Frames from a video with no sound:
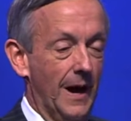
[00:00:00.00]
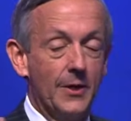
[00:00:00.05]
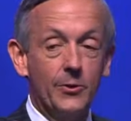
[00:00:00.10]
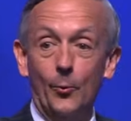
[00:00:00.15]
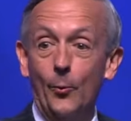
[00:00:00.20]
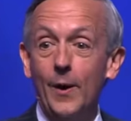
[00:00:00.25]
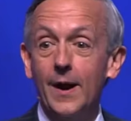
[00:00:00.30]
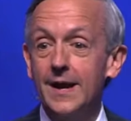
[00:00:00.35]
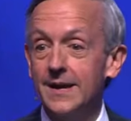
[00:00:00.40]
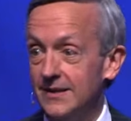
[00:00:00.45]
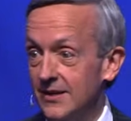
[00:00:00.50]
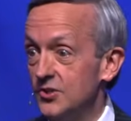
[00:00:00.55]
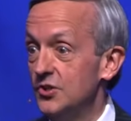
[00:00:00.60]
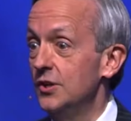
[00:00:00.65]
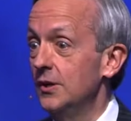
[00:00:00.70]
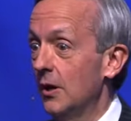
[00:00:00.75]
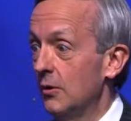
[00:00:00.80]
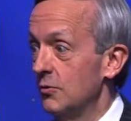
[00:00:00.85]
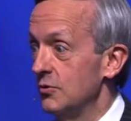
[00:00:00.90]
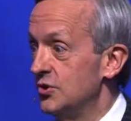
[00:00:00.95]
By the way,
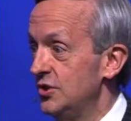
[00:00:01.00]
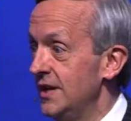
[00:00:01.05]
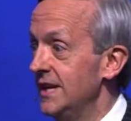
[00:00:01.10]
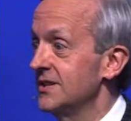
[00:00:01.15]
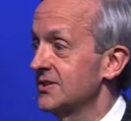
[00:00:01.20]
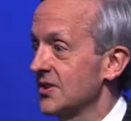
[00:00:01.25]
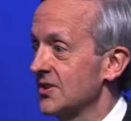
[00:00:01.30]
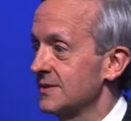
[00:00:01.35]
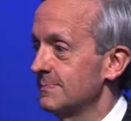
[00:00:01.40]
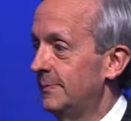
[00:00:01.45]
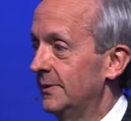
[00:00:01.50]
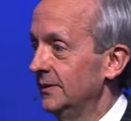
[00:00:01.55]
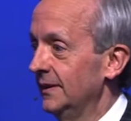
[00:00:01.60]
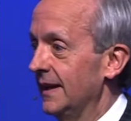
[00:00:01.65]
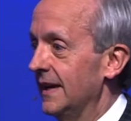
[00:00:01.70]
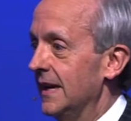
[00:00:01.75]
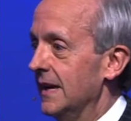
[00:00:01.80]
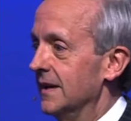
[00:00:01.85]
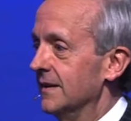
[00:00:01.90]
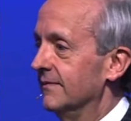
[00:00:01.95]
did you know Jesus
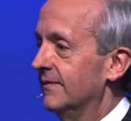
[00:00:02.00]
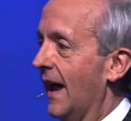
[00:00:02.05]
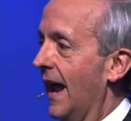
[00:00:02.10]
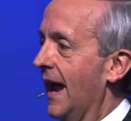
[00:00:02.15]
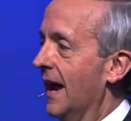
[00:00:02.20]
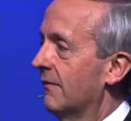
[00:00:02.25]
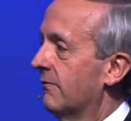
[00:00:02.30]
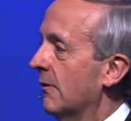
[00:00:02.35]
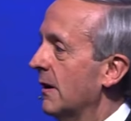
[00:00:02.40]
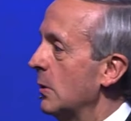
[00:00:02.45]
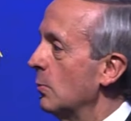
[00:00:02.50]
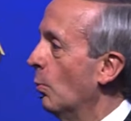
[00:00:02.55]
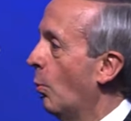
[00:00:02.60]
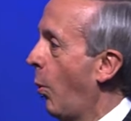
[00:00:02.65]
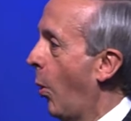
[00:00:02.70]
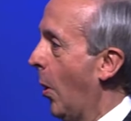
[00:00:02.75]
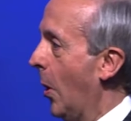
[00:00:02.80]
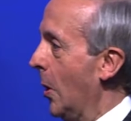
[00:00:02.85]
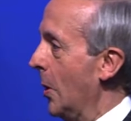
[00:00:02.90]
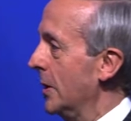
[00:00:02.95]
believed every
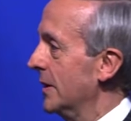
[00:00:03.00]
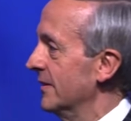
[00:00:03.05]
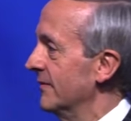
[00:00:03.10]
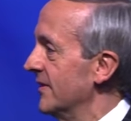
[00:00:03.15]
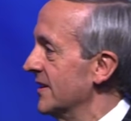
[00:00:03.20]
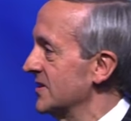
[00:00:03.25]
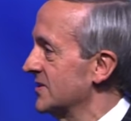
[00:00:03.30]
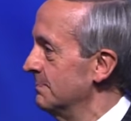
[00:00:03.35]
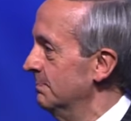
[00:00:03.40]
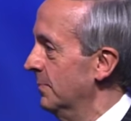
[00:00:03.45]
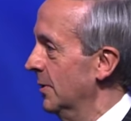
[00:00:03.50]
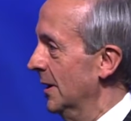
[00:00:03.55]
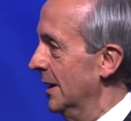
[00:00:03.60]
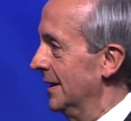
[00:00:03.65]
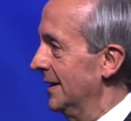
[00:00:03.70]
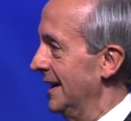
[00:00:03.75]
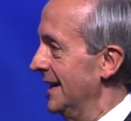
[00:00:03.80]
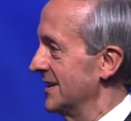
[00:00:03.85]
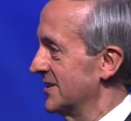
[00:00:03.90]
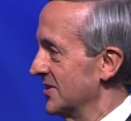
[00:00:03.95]
word of this
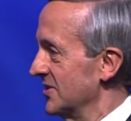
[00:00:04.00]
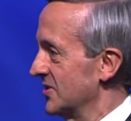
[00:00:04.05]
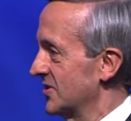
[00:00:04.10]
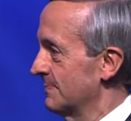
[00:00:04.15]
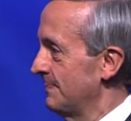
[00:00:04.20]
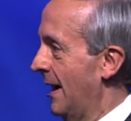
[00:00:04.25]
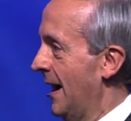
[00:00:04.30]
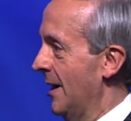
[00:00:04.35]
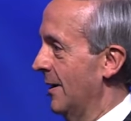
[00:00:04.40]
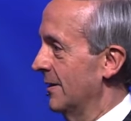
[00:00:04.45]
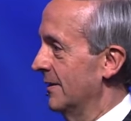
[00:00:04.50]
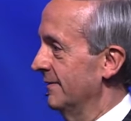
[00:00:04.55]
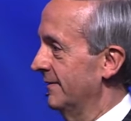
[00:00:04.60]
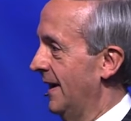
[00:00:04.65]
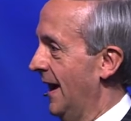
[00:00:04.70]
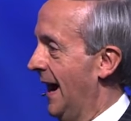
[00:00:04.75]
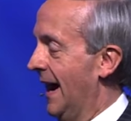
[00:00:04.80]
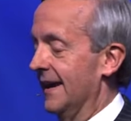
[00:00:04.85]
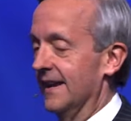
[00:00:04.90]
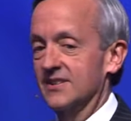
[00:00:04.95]
book is inspired
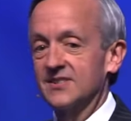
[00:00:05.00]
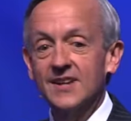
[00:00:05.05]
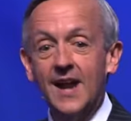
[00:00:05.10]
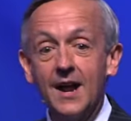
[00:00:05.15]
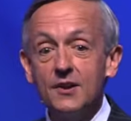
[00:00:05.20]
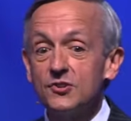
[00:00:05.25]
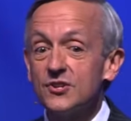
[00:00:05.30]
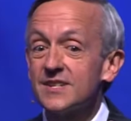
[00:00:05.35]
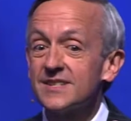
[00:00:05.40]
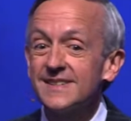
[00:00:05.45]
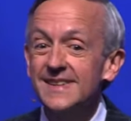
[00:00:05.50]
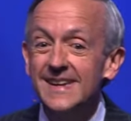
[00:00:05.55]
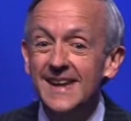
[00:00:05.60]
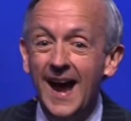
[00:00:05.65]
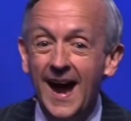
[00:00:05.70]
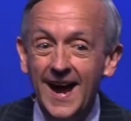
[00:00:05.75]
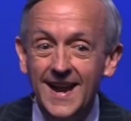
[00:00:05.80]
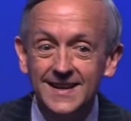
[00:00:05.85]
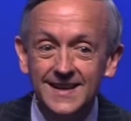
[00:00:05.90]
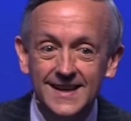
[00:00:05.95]
of God? It's not just
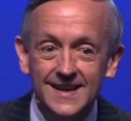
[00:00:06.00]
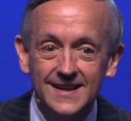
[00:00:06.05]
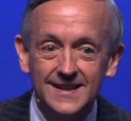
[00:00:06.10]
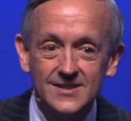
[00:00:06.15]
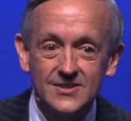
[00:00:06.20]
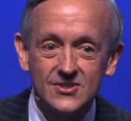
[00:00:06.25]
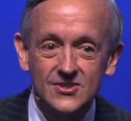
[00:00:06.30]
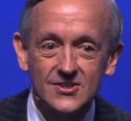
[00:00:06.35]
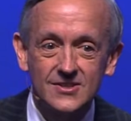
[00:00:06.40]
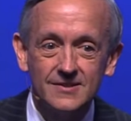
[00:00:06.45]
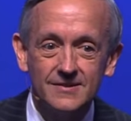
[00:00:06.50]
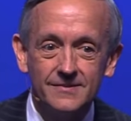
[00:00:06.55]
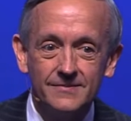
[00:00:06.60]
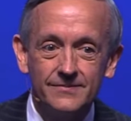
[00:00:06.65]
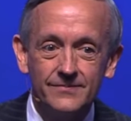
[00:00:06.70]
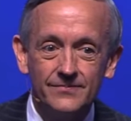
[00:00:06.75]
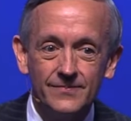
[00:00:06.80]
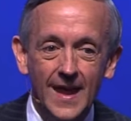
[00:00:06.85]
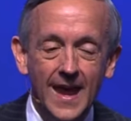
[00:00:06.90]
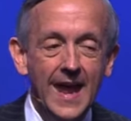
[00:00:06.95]
the ideas.
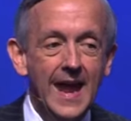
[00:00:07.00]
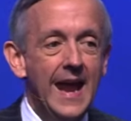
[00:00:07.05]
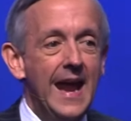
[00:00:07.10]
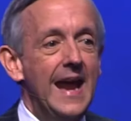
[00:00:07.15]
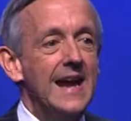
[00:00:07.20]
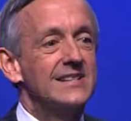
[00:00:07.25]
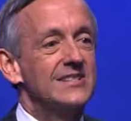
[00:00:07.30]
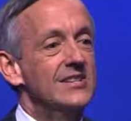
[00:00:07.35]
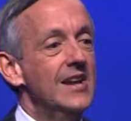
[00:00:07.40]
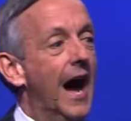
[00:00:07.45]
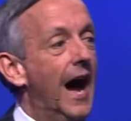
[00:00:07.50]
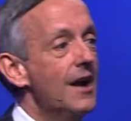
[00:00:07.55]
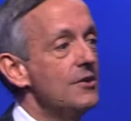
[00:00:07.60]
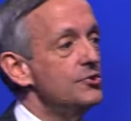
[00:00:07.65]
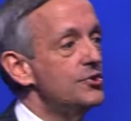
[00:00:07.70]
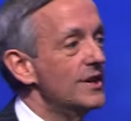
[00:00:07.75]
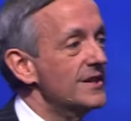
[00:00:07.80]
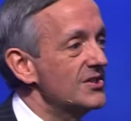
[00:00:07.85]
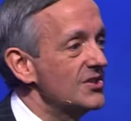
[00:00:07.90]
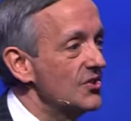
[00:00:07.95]
It's
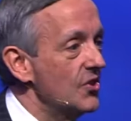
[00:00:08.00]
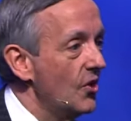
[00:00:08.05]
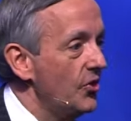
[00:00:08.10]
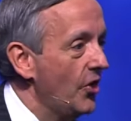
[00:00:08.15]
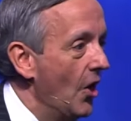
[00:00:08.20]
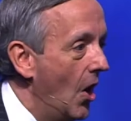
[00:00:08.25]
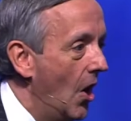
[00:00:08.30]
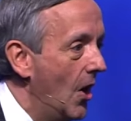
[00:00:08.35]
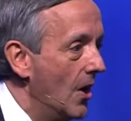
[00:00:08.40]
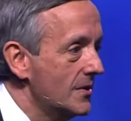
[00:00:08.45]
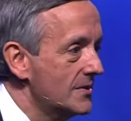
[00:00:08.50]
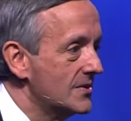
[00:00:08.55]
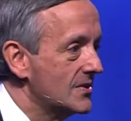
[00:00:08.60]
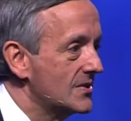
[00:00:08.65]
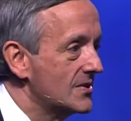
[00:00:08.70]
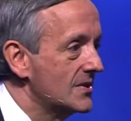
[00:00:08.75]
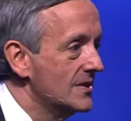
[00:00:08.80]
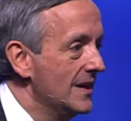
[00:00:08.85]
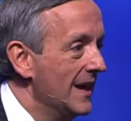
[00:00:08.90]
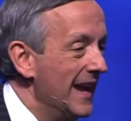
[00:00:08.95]
not just the
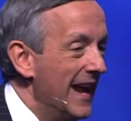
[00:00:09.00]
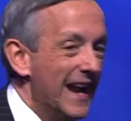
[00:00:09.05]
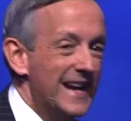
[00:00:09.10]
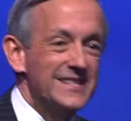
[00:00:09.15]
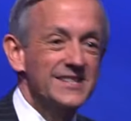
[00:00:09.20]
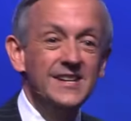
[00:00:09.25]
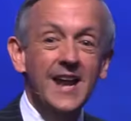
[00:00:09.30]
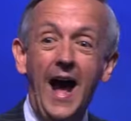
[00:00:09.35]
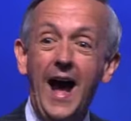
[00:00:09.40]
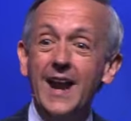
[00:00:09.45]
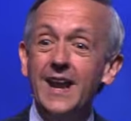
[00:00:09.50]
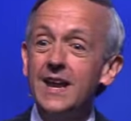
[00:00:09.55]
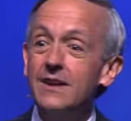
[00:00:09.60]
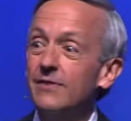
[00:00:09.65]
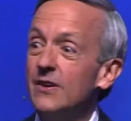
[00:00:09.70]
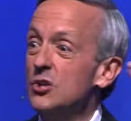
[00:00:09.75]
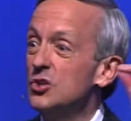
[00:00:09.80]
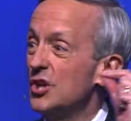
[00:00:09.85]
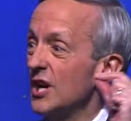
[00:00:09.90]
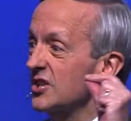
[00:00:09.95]
thoughts. It's not
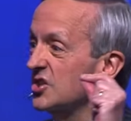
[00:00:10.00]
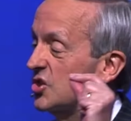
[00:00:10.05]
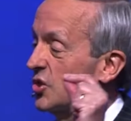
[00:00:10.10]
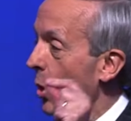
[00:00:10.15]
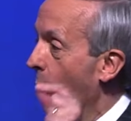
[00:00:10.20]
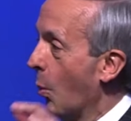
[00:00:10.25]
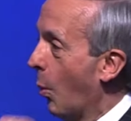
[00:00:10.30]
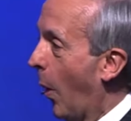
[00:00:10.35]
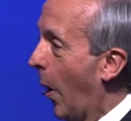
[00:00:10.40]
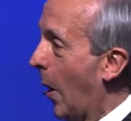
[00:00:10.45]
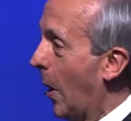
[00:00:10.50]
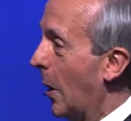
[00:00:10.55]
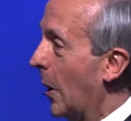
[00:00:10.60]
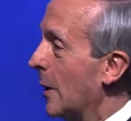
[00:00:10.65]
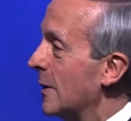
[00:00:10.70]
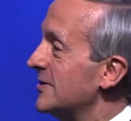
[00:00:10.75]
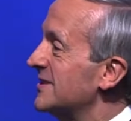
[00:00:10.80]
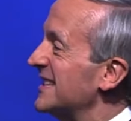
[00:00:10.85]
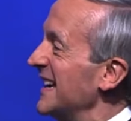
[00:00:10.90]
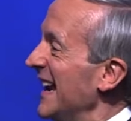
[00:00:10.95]
even just the
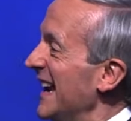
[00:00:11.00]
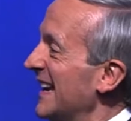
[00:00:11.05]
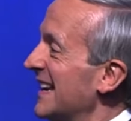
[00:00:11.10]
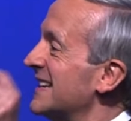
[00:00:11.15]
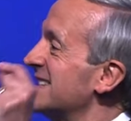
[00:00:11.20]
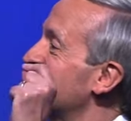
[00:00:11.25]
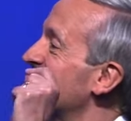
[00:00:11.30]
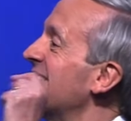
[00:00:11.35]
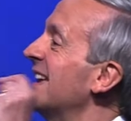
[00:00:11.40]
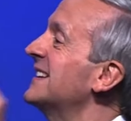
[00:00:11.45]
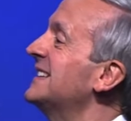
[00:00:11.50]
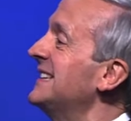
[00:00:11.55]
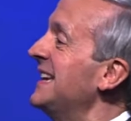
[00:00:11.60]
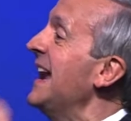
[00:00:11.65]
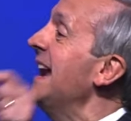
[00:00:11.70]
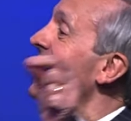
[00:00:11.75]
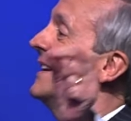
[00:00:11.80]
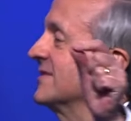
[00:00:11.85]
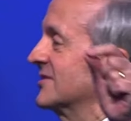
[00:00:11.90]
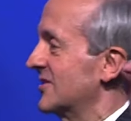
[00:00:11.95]
words, it is the
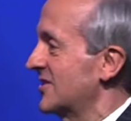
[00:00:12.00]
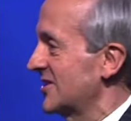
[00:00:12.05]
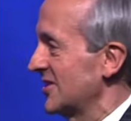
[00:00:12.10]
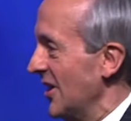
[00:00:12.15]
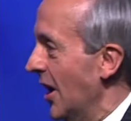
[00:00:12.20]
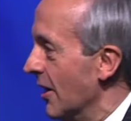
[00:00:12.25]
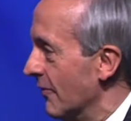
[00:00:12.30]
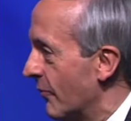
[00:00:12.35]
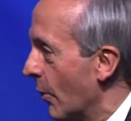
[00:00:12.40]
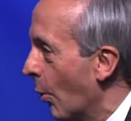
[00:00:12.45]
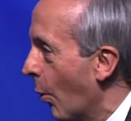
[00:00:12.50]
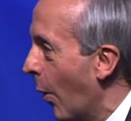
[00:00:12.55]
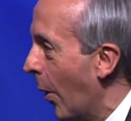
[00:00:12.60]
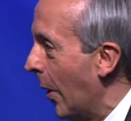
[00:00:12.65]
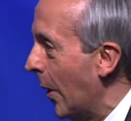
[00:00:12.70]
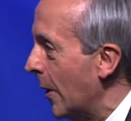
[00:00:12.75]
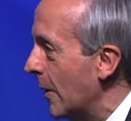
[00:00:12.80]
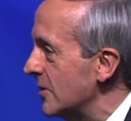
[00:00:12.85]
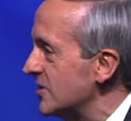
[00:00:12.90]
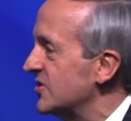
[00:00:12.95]
tense of the
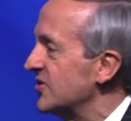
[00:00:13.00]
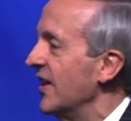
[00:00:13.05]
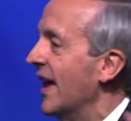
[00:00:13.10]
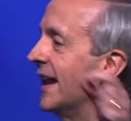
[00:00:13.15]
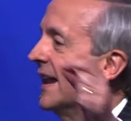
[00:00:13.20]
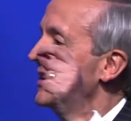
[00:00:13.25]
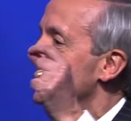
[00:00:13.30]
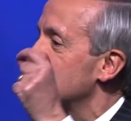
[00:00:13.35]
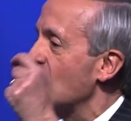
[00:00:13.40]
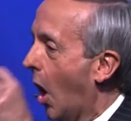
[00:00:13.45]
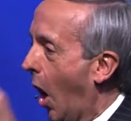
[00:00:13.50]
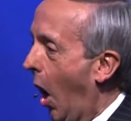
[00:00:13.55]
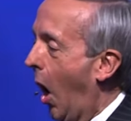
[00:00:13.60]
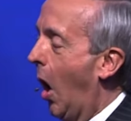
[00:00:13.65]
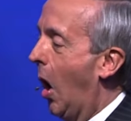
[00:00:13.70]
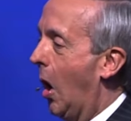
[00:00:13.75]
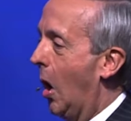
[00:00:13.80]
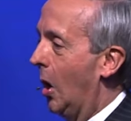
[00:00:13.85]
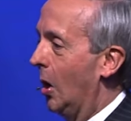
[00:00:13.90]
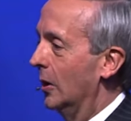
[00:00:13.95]
words that is
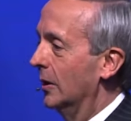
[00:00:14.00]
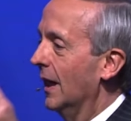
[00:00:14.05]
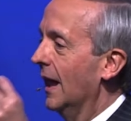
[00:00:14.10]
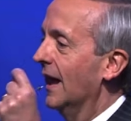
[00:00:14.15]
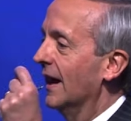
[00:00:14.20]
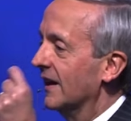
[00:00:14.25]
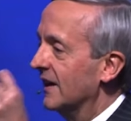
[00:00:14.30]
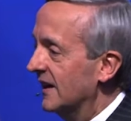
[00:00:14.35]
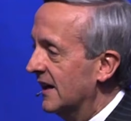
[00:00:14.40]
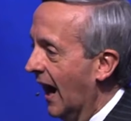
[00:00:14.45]
all